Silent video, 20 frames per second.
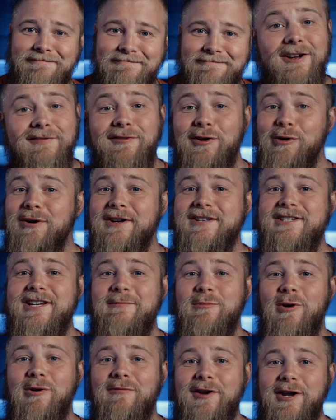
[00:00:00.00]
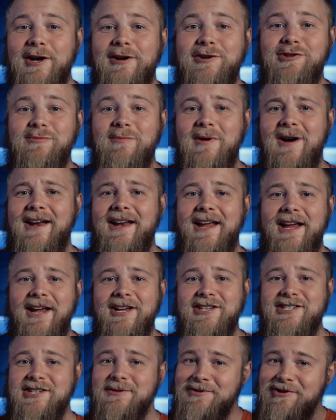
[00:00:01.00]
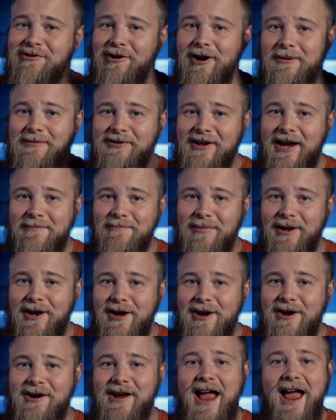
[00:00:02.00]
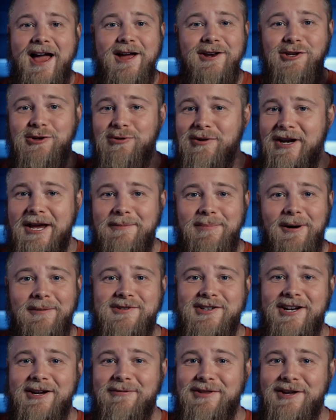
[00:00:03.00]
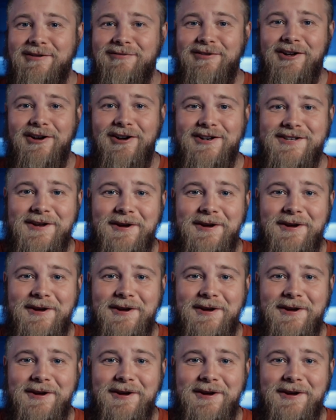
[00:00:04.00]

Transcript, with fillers: And if you want to see see more videos from mine, hit subscribe down below and you'll keep up to date with everything I